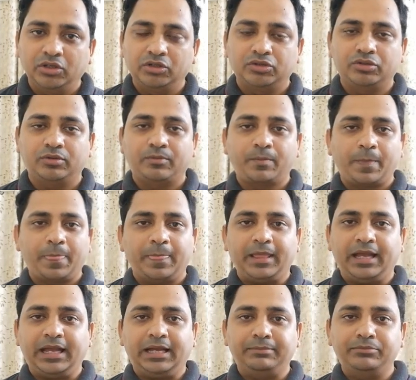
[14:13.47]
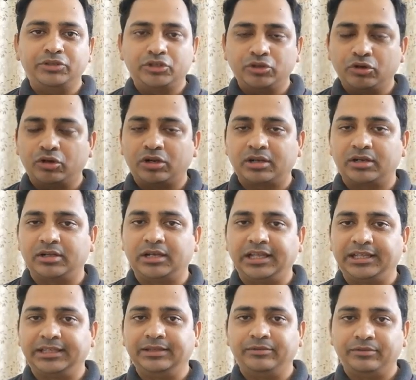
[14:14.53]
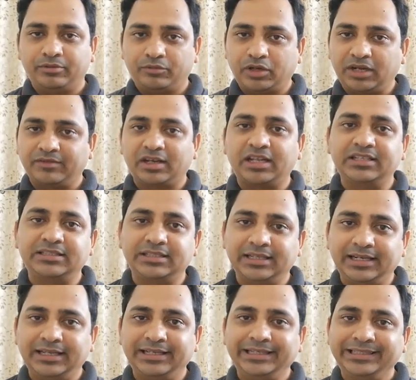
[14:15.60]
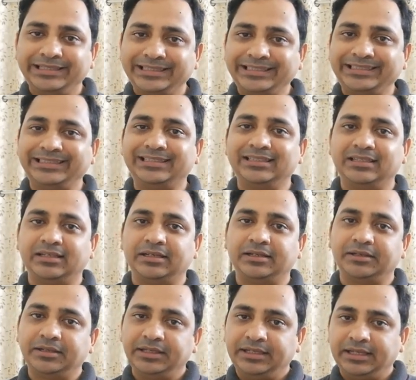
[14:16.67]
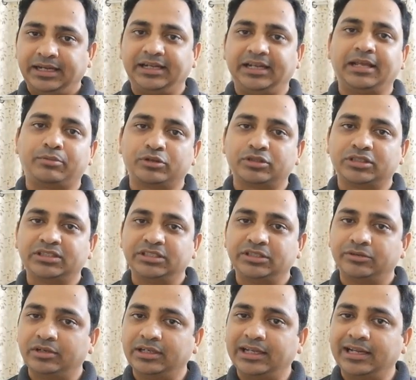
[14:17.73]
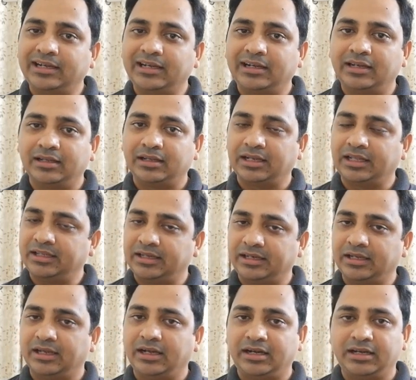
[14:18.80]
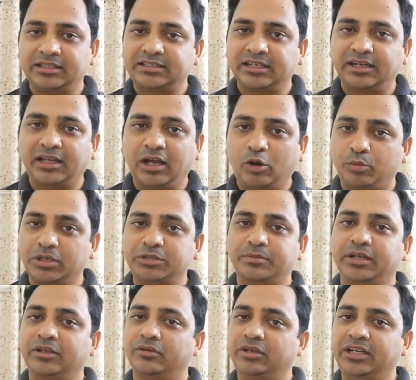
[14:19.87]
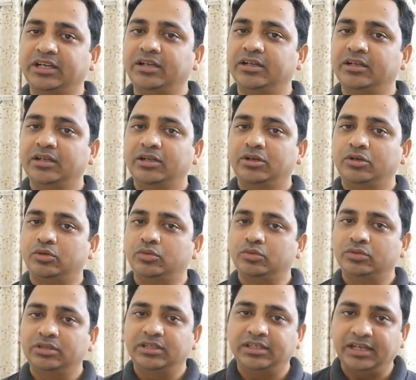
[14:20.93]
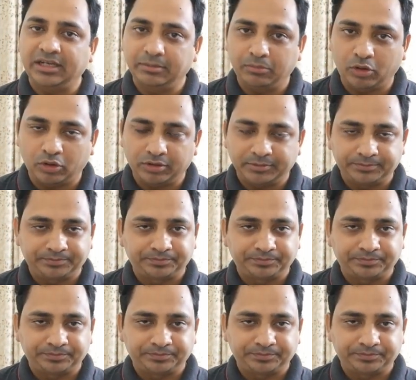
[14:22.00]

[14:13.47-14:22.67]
So I'm sure whatever I said, this entire process, you will get understand how much money you need to create a blog.